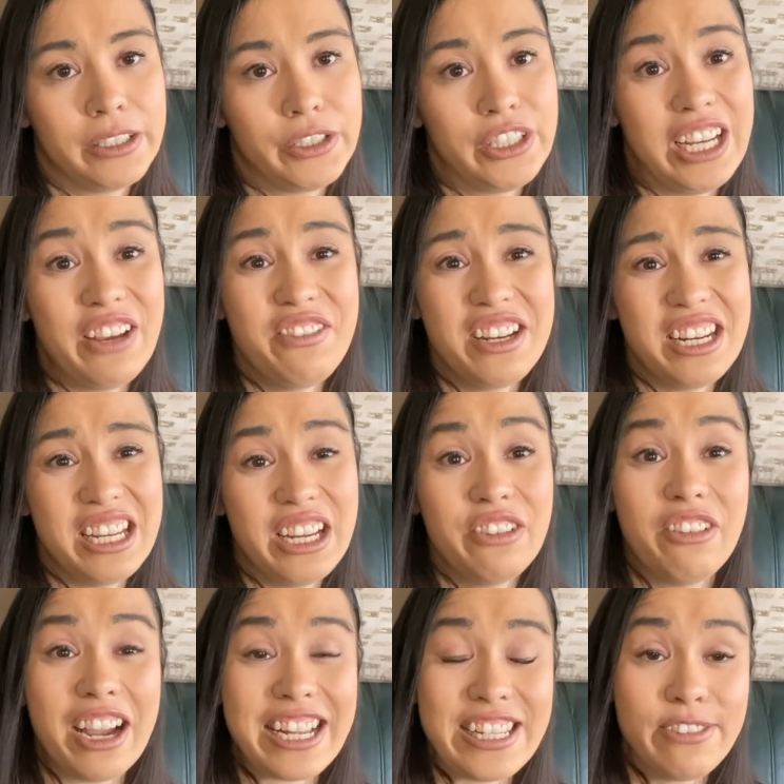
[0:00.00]
Do you have any
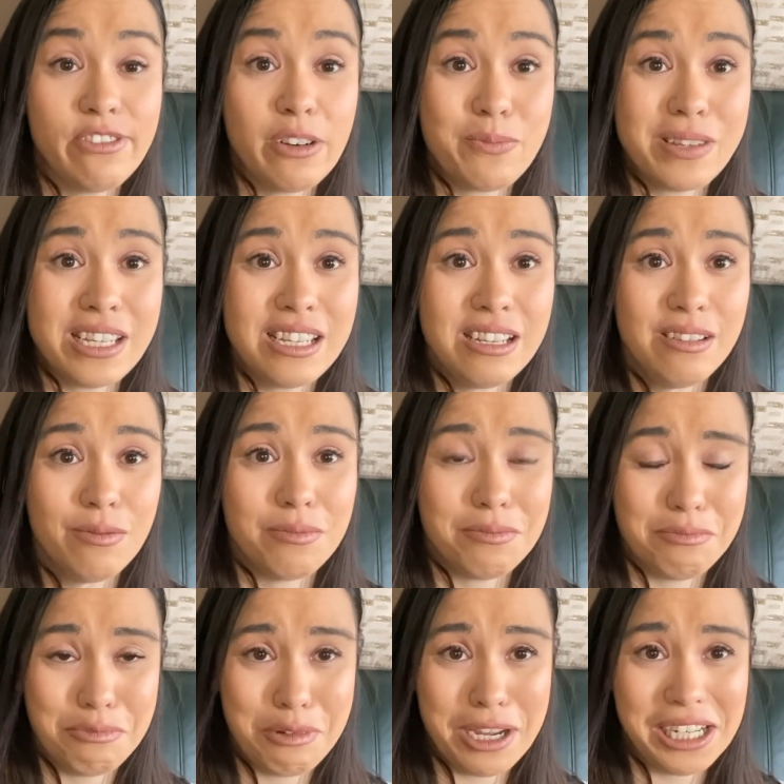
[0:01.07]
advice for me?
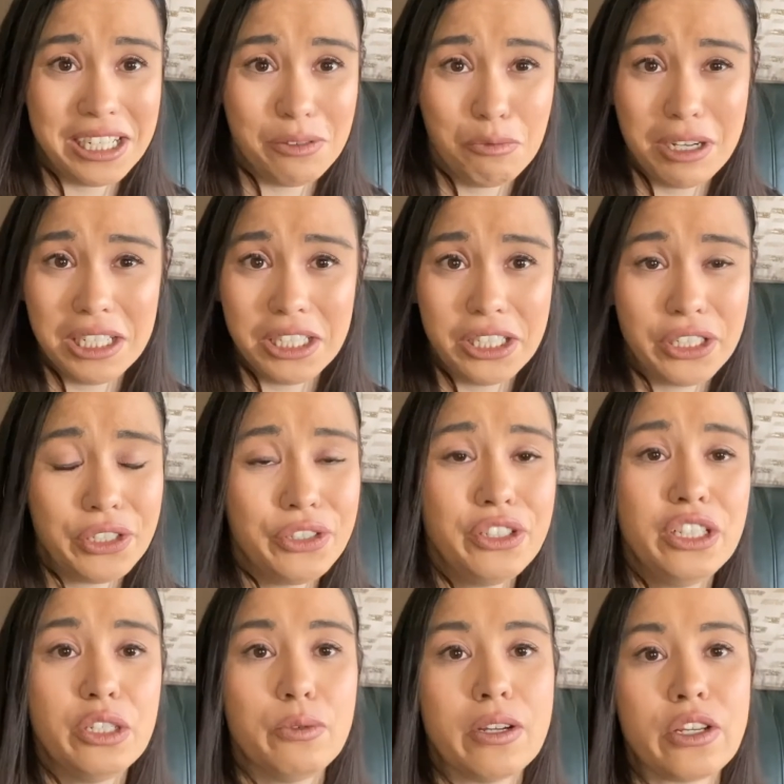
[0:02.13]
What, what do you
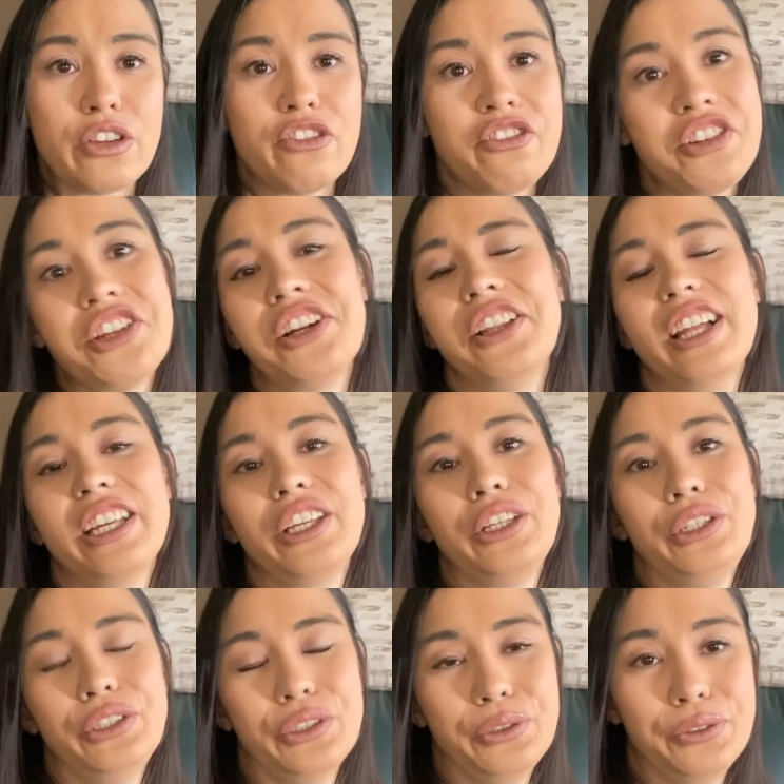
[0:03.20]
do when you feel like
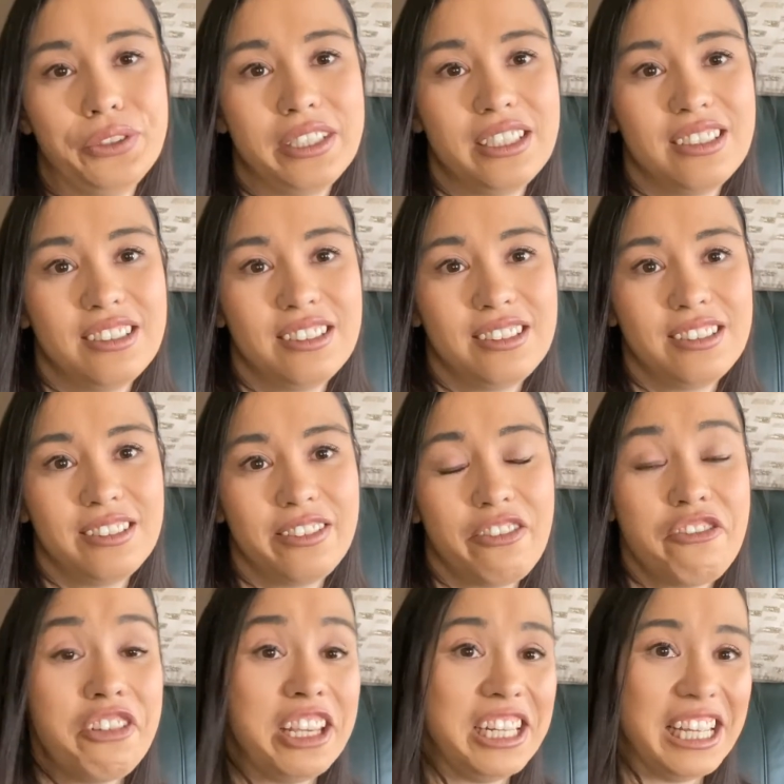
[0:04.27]
you don't
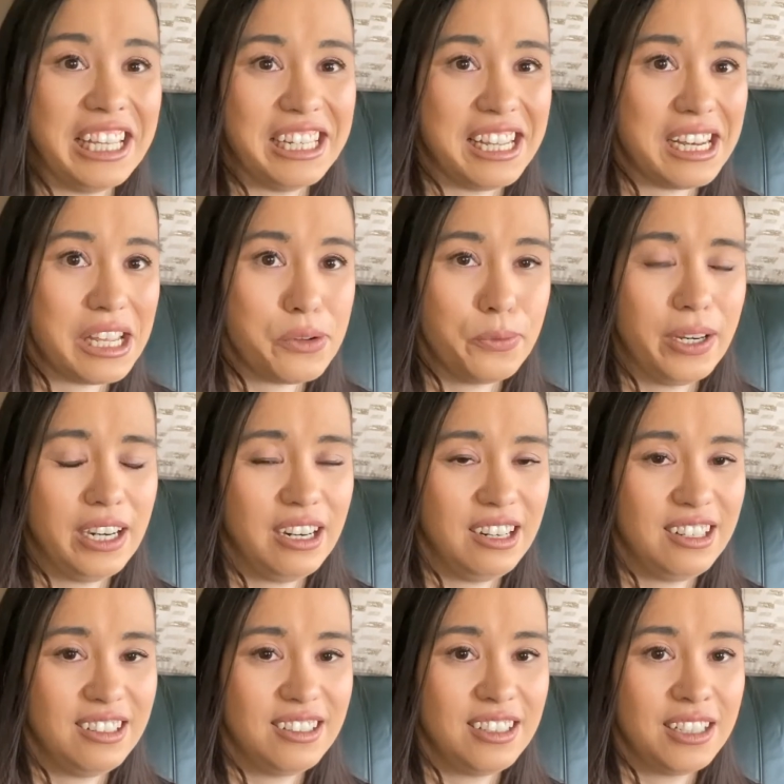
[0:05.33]
fit in anywhere?
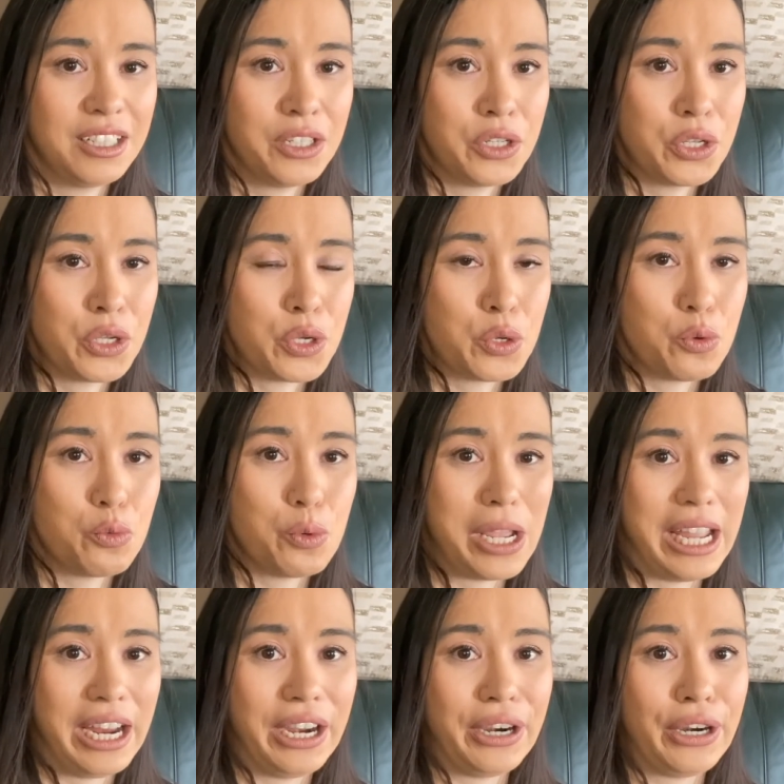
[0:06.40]

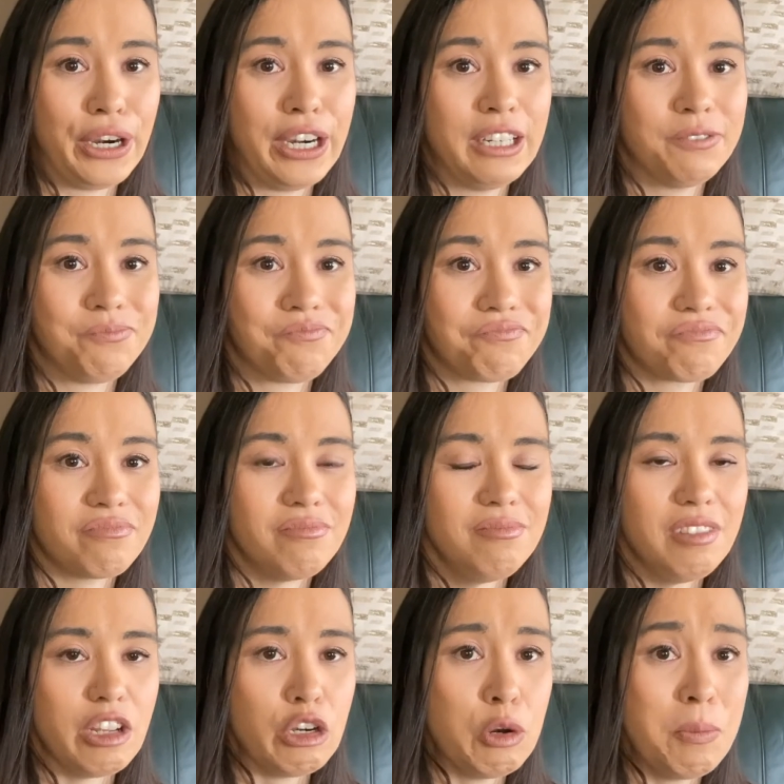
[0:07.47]
Where
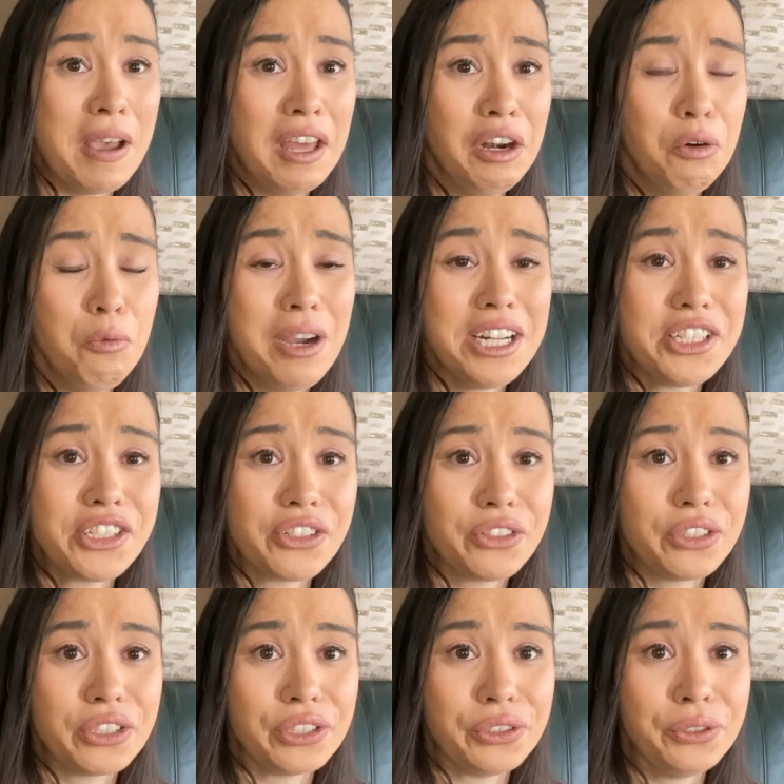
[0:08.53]
no matter what you
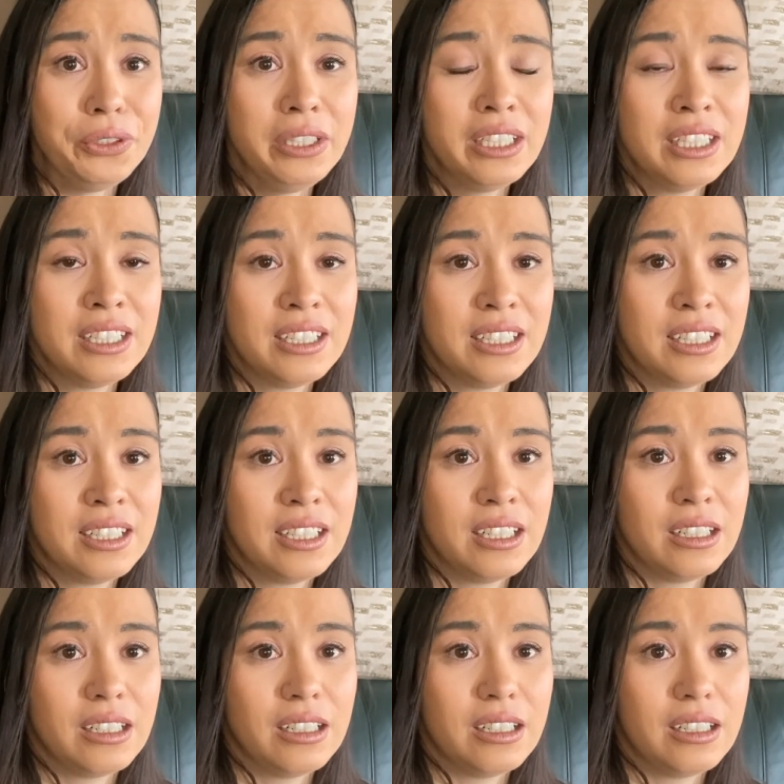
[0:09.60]
do,
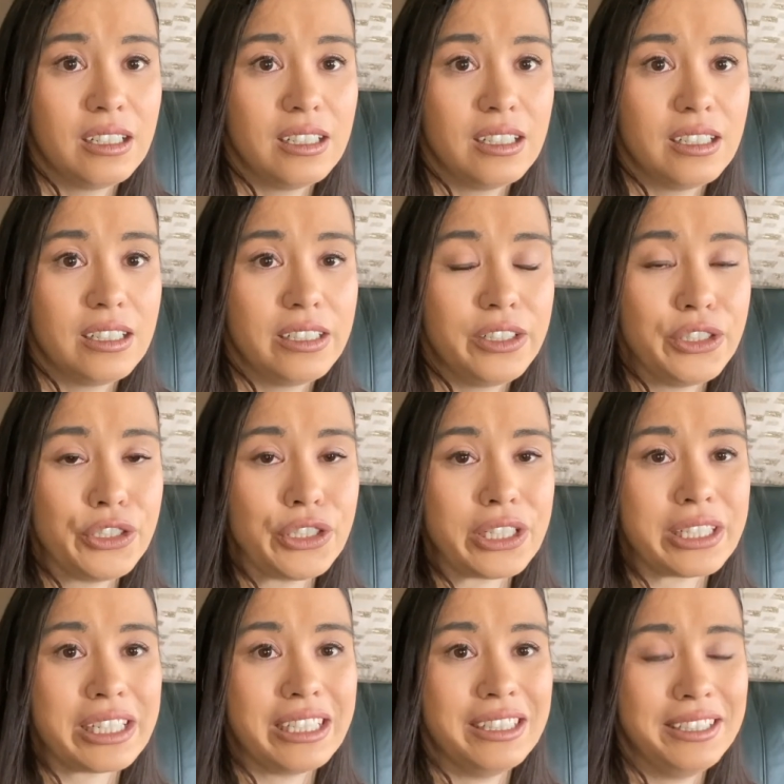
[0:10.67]
you're
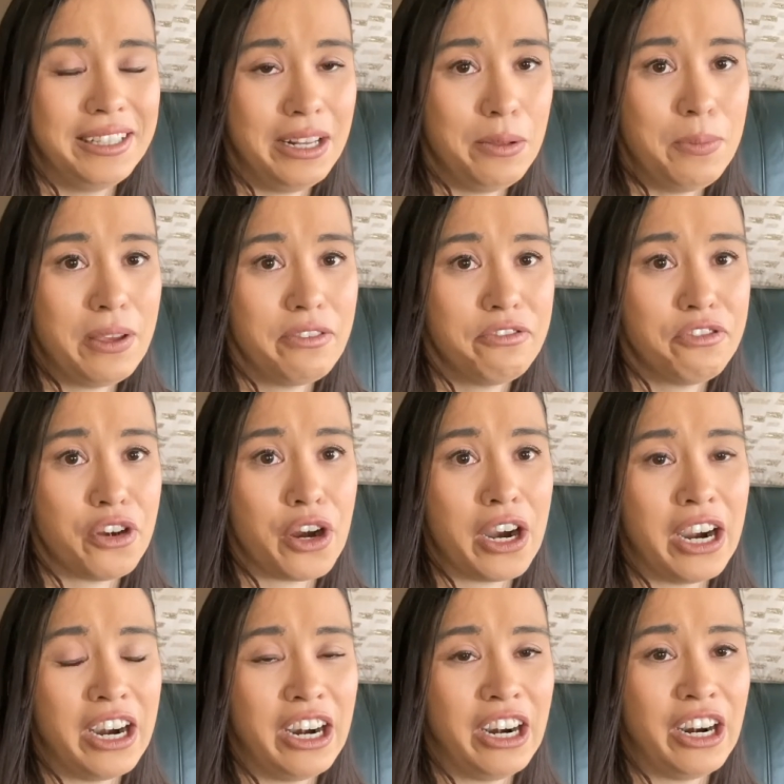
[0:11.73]
just a little bit
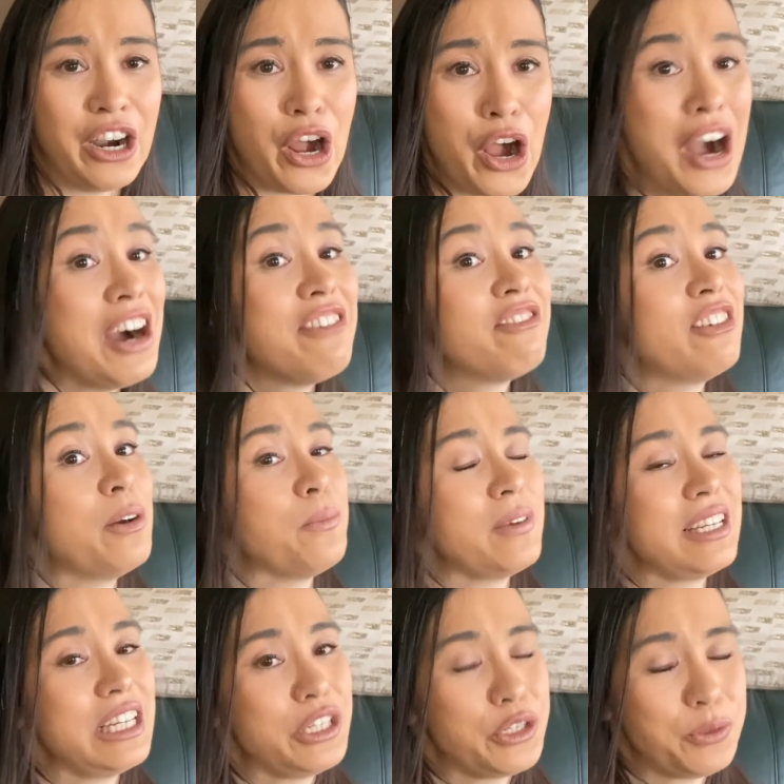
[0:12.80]
far off from
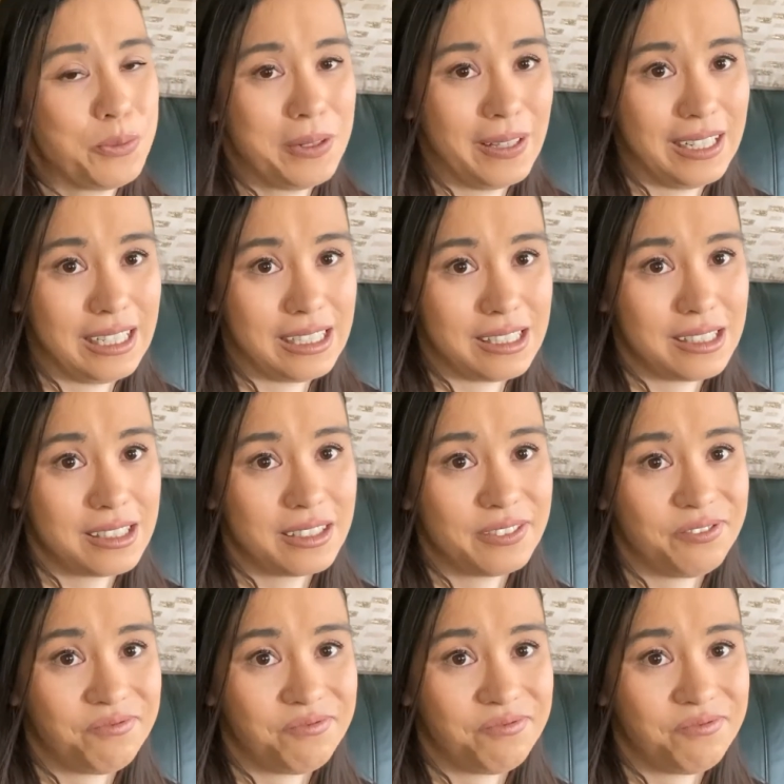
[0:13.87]
each place.